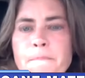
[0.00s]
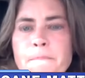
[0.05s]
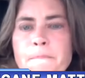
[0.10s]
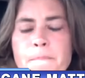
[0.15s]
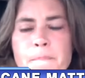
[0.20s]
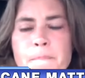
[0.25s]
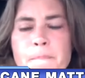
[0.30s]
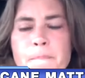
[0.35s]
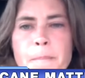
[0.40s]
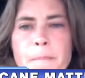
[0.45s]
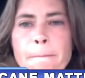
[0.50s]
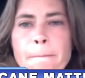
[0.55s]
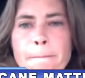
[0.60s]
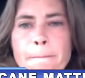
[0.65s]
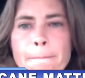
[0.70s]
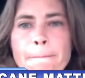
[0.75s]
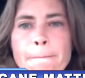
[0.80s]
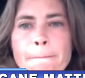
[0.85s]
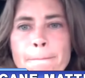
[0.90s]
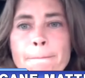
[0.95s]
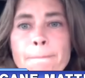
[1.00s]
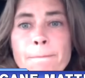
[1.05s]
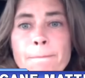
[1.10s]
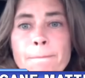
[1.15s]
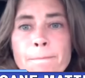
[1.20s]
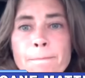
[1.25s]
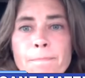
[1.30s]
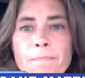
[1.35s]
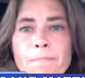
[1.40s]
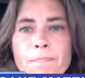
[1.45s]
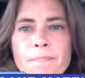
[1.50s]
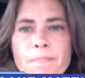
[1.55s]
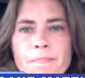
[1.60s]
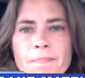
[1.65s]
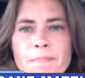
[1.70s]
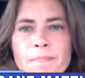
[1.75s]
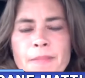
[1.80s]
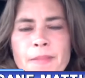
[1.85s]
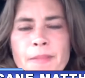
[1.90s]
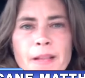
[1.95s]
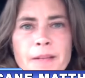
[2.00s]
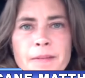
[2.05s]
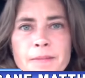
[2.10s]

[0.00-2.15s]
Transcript: that you're not going to walk back into that boat.